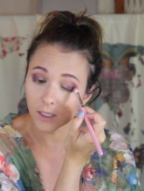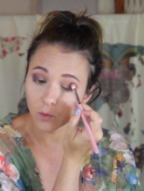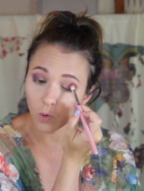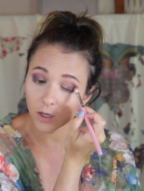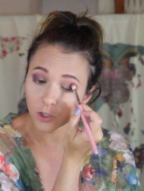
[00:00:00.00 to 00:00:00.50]

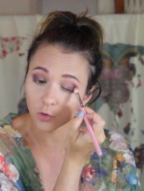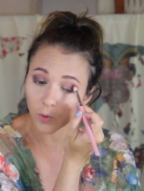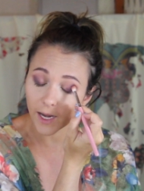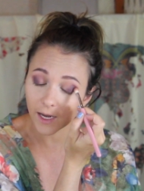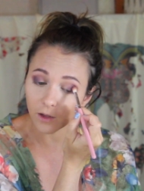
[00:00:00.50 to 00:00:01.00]
didn't want to
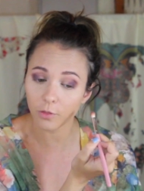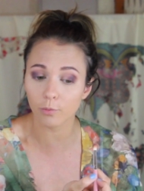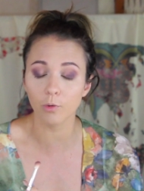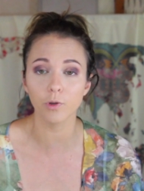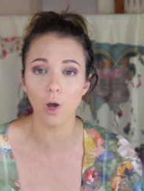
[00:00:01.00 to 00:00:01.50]
drink
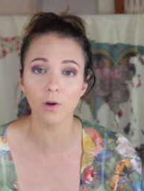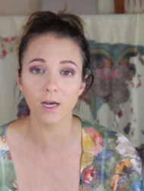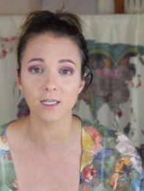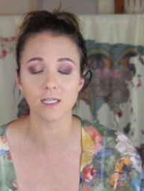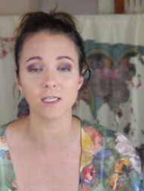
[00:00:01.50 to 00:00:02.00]
through
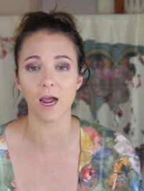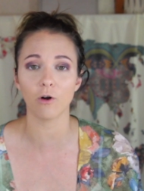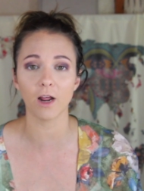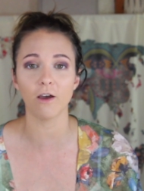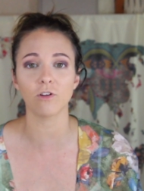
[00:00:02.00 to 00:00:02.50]
yoga because it's an
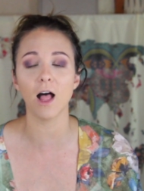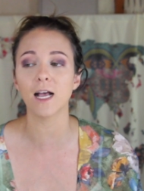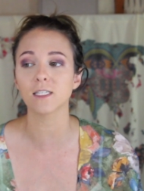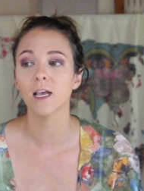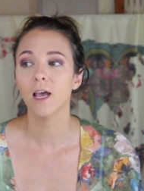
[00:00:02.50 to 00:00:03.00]
hour and a half
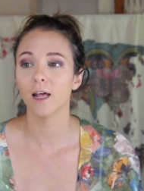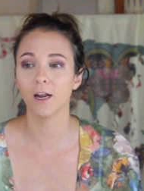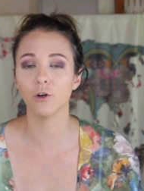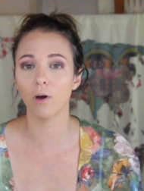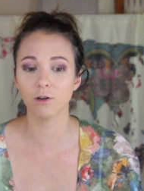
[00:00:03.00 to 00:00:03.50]
class
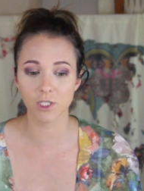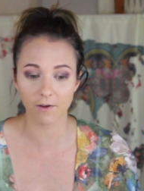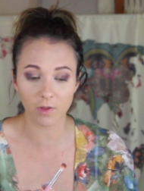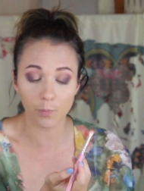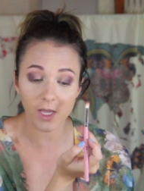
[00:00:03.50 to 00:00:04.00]
and I knew I would just
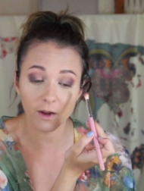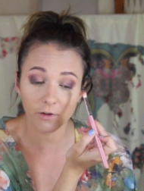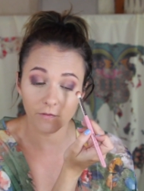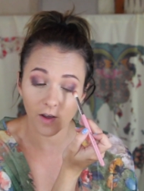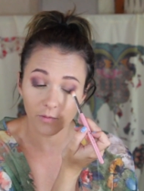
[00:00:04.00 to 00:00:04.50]
have to pee
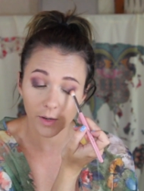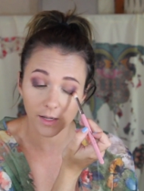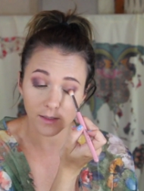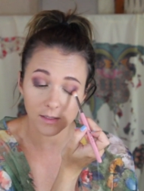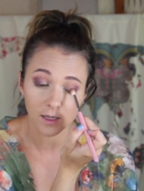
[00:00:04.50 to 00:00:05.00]
every five
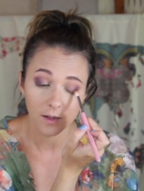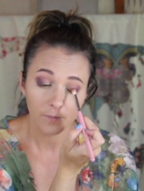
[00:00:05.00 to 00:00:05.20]
minutes